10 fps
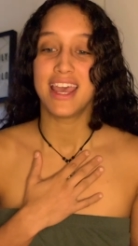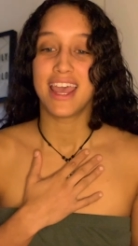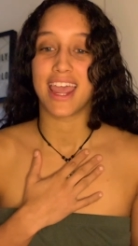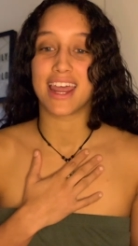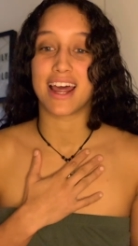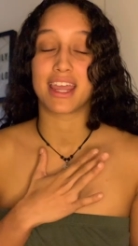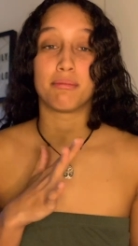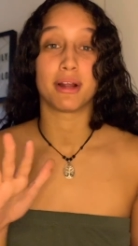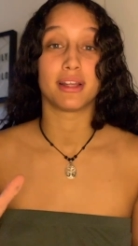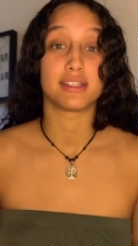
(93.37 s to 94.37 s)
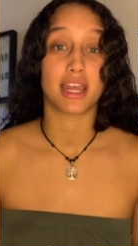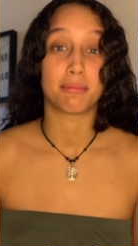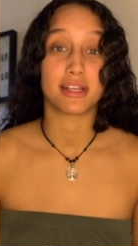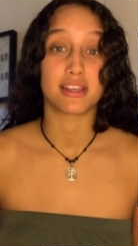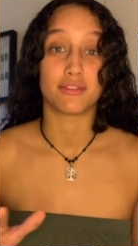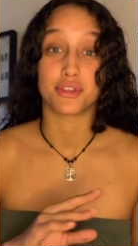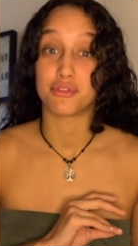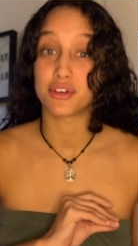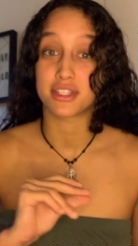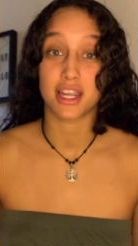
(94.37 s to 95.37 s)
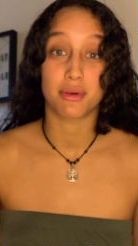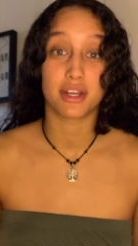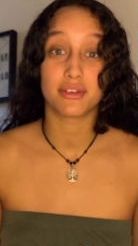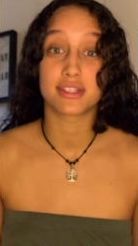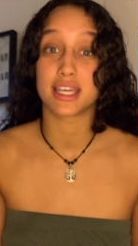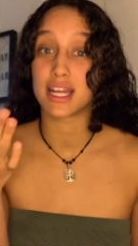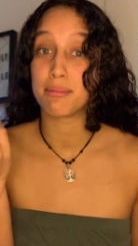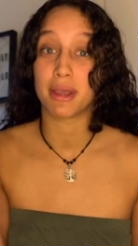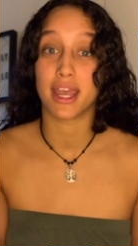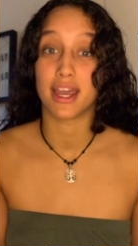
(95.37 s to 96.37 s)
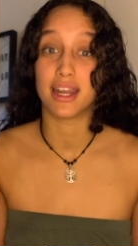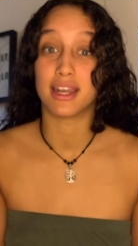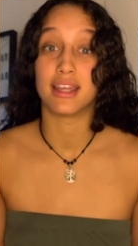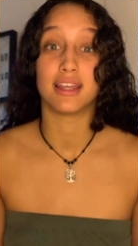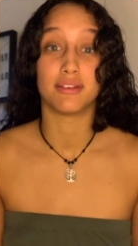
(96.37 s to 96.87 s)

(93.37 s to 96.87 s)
and i can barely stand myself so the first thing i want to do is get up and